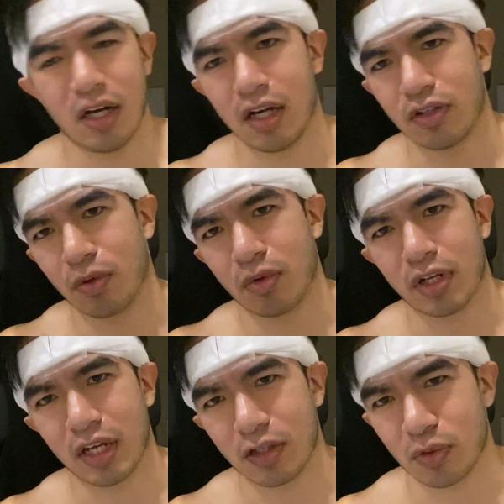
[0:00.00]
Don't
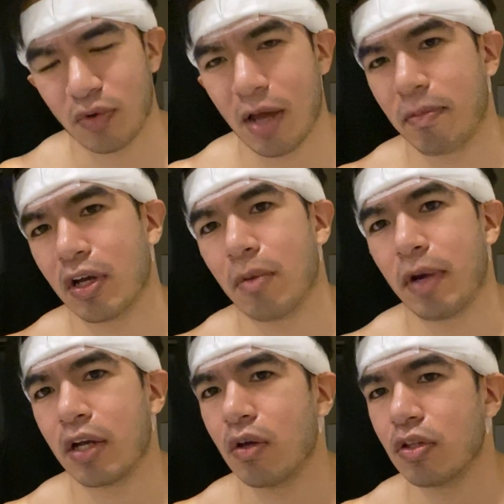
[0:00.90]
worry guys, we're wrapping up.
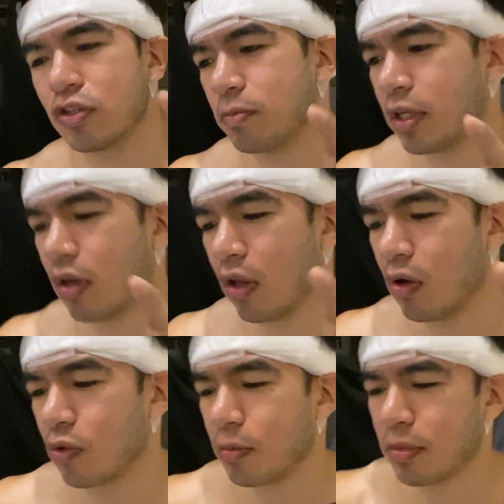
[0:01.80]
I know this has been a
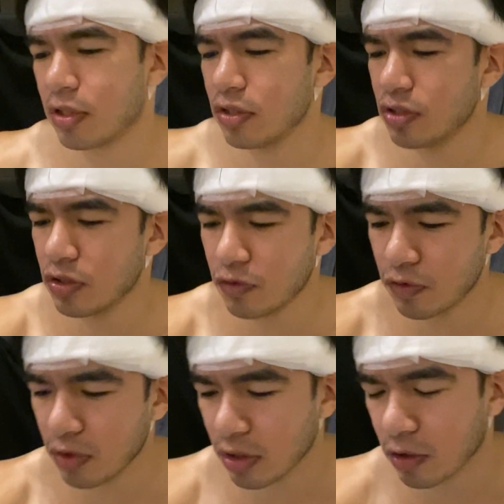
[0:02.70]
long one, but this is
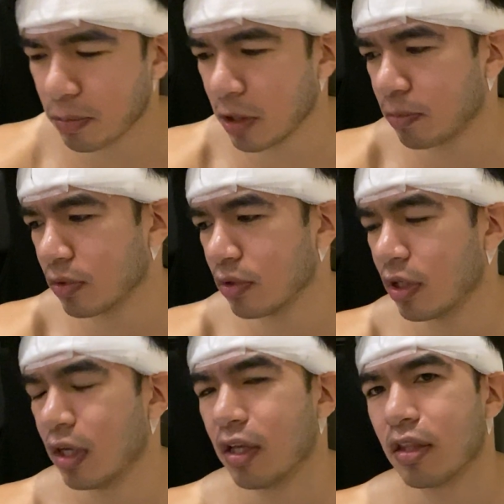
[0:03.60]
for the
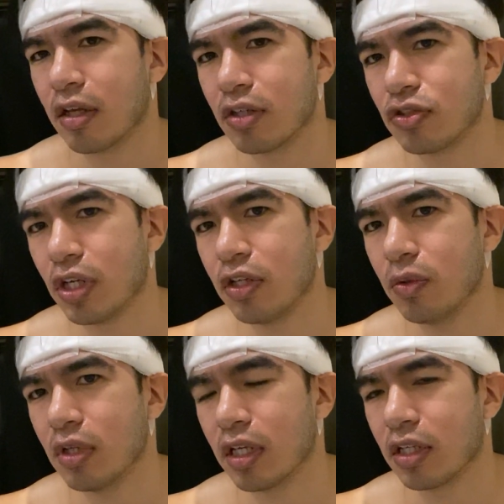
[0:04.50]
people that are
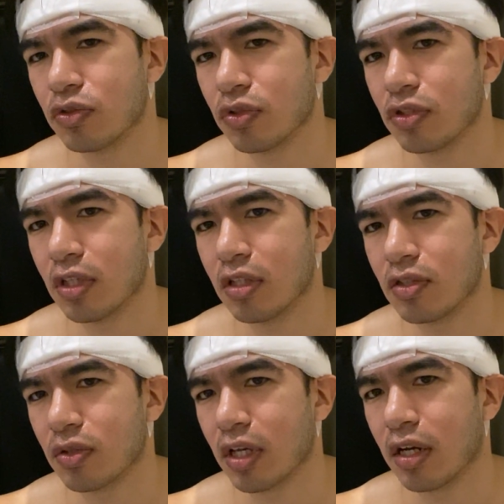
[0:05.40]
genuinely interested
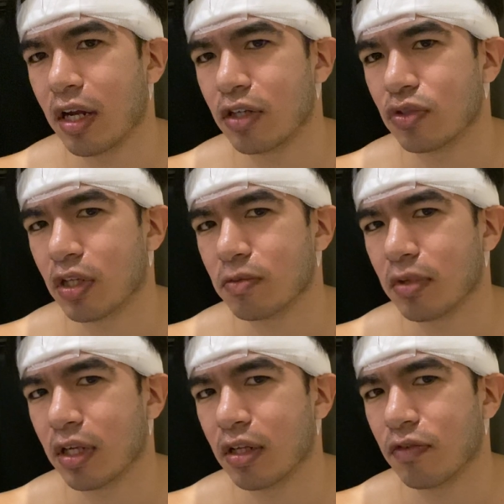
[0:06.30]
to get a hair
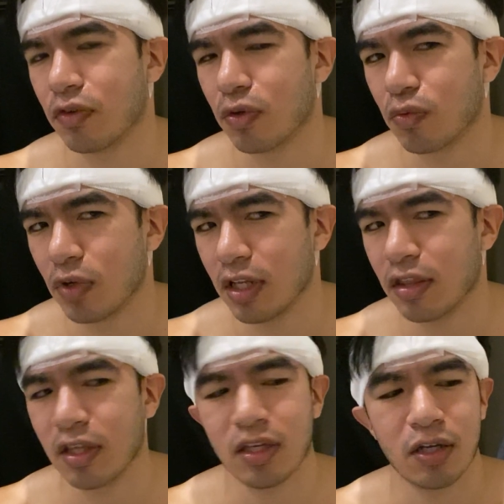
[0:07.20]
transplant. If you're really
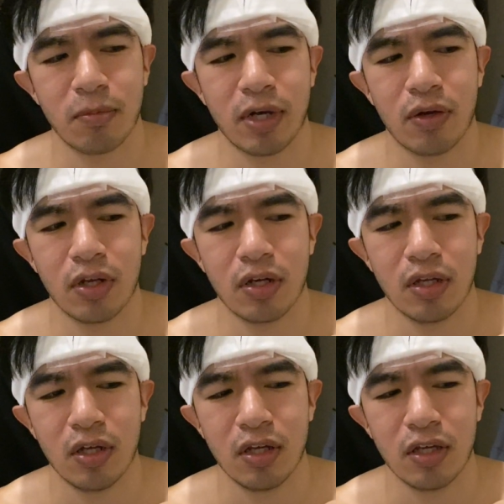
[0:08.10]
thinking about it,
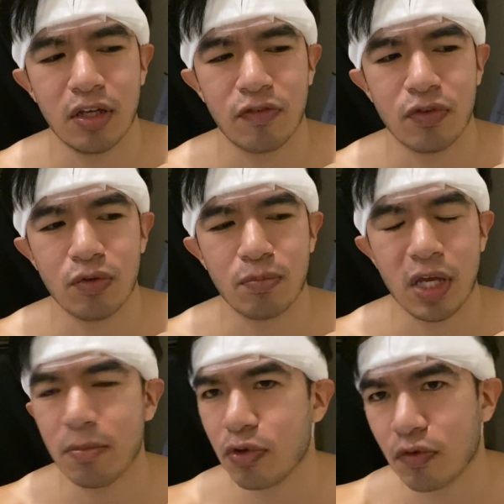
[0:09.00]

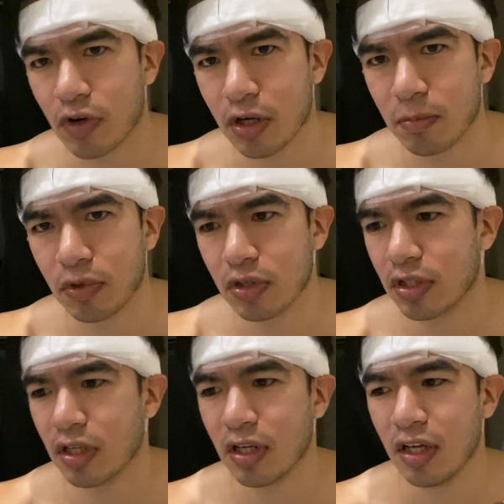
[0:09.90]
maybe you've already booked
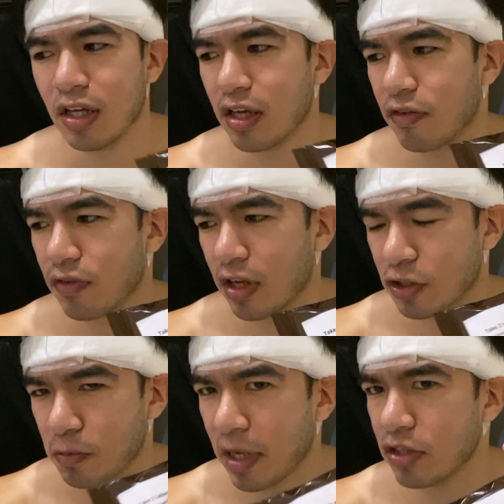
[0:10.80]
it,
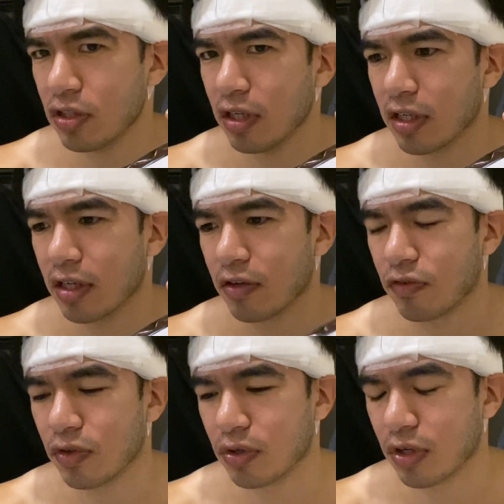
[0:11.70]
especially
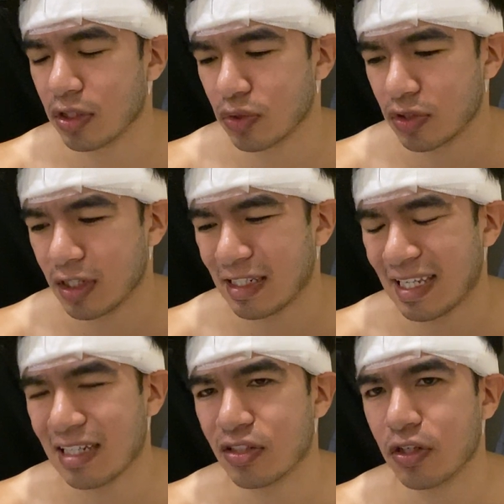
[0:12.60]
if you're interested,
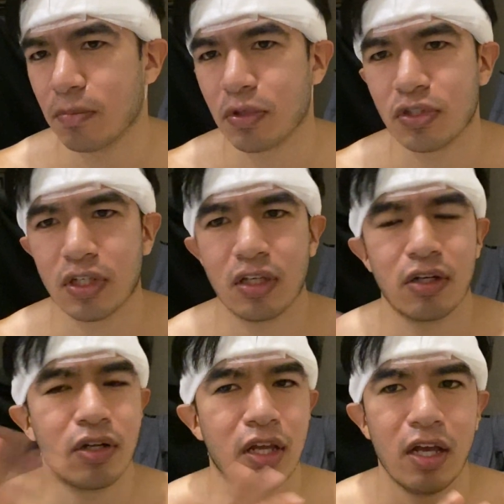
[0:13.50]
DHT in
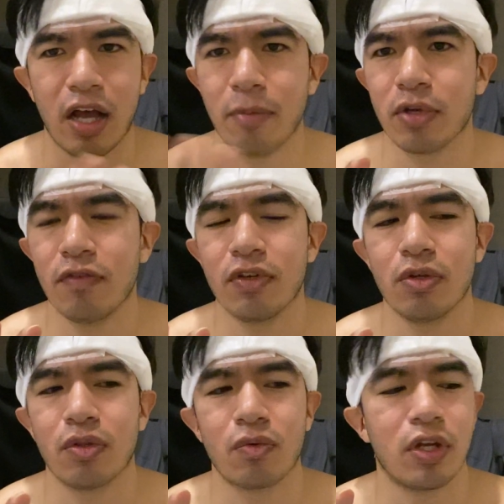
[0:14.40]
particular, I'm giving
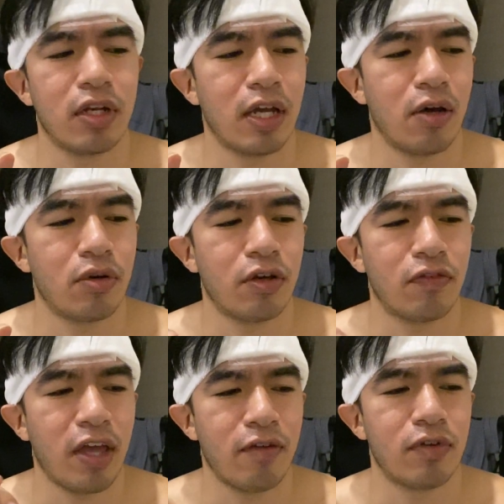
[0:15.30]
you the rundown
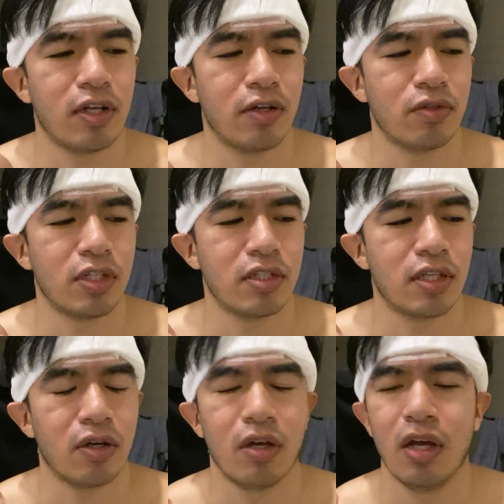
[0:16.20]
of every little
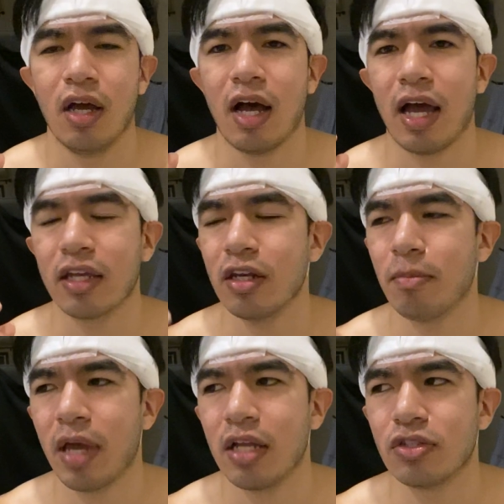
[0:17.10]
detail. I can
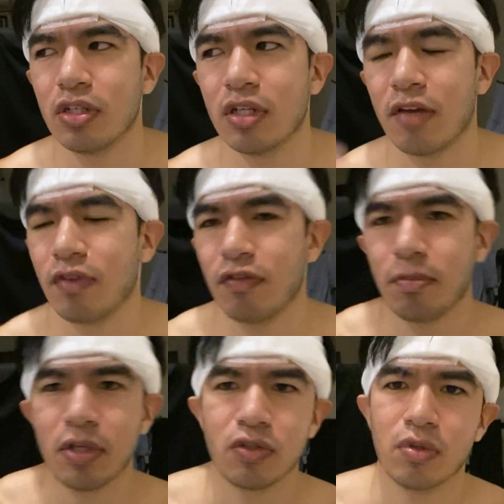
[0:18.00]
imagine, I've never
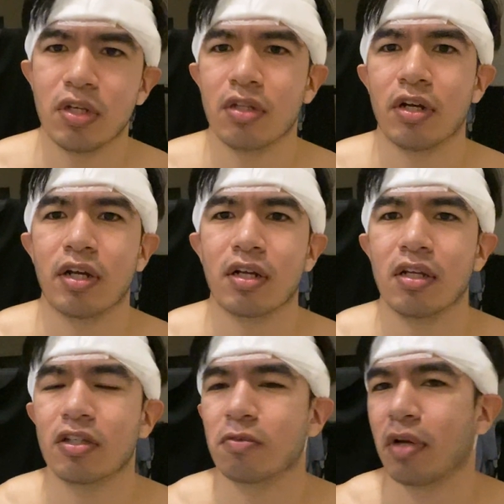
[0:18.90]
been to any other hair
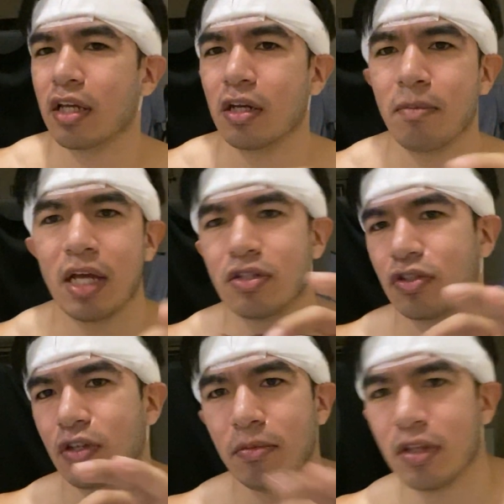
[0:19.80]
clinics, but I can imagine
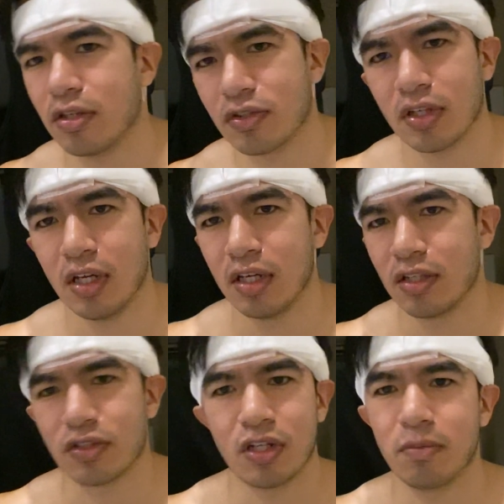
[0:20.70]
some of this
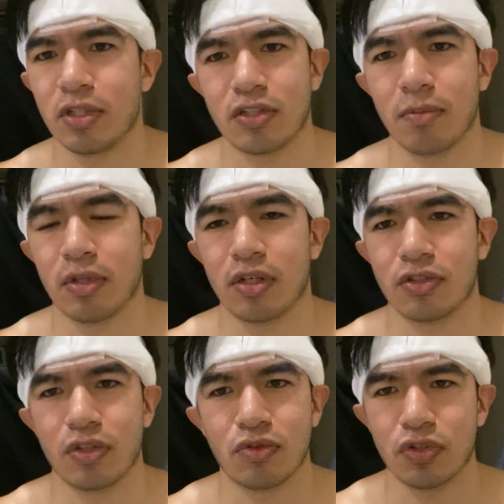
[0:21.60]
is gonna be similar.
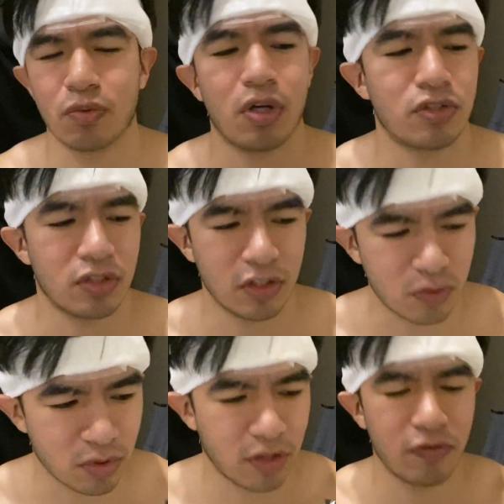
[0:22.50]
So just watching this
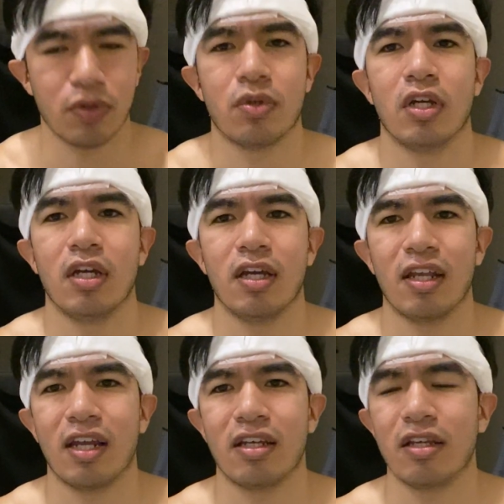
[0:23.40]
will give you
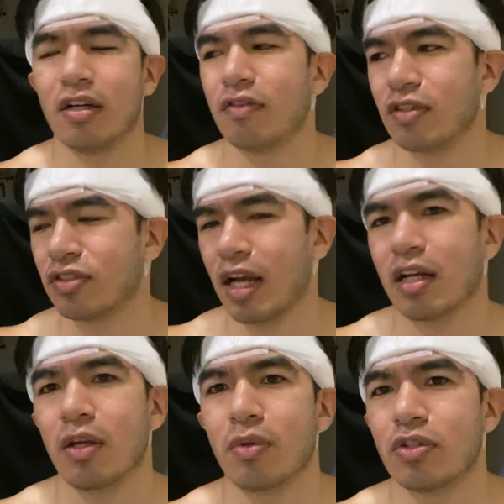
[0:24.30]
an idea of
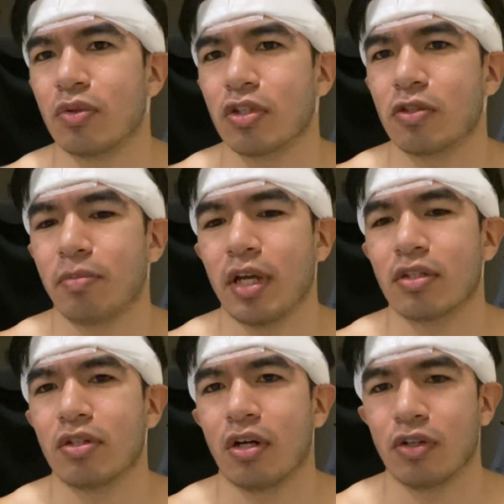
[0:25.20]
exactly what to
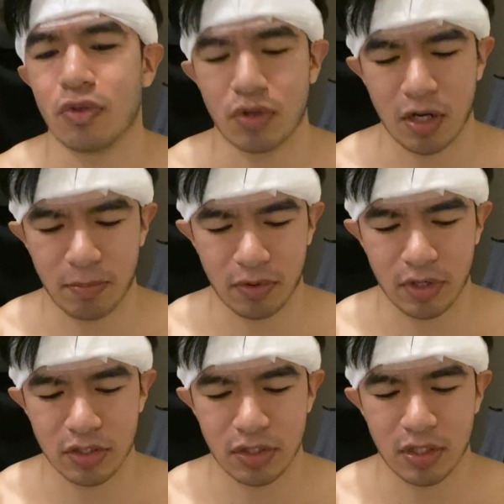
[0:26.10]
expect on your
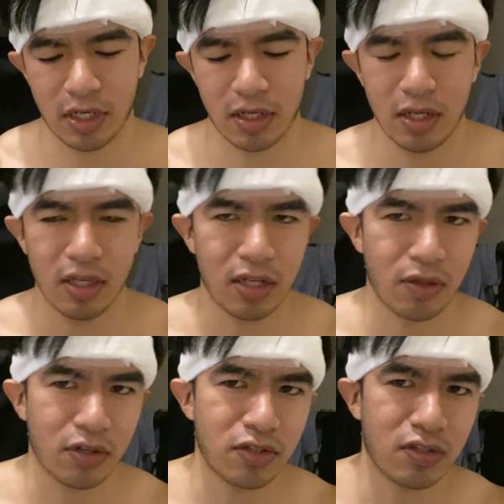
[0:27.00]
operation day. Now
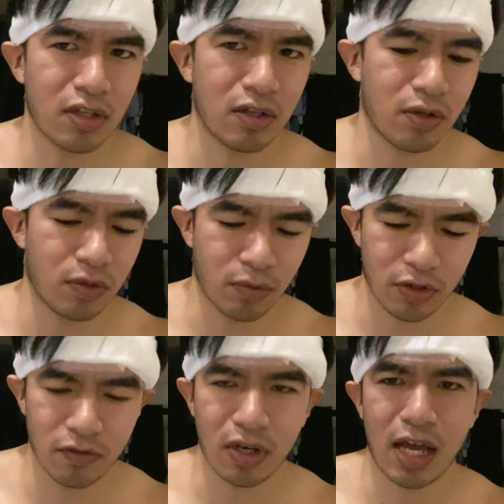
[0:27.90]
this is one
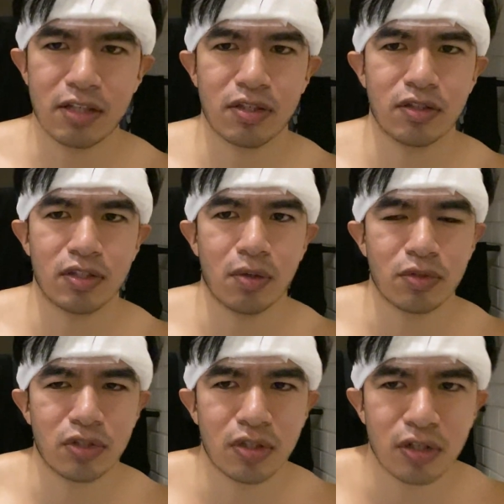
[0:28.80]
of the last things that
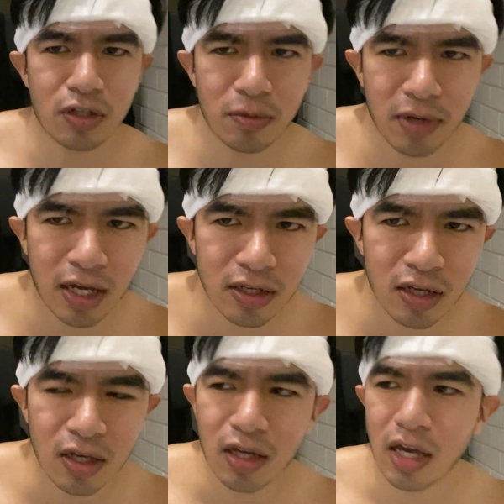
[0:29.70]
was in the goodie bag,
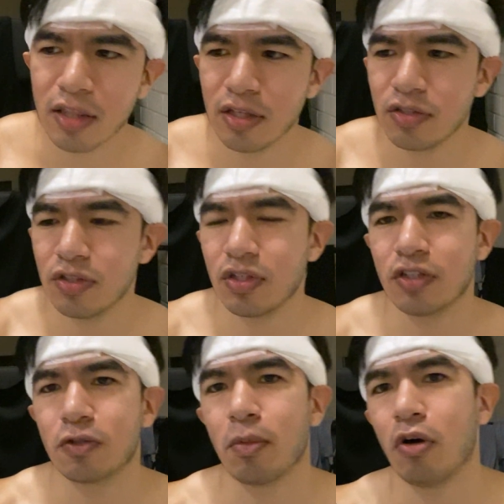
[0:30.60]
and this is a
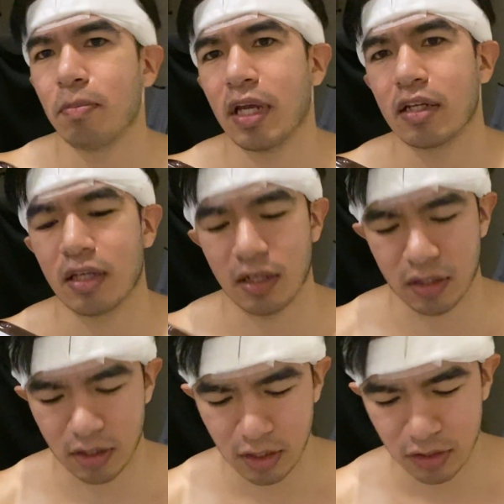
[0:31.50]
small painkiller.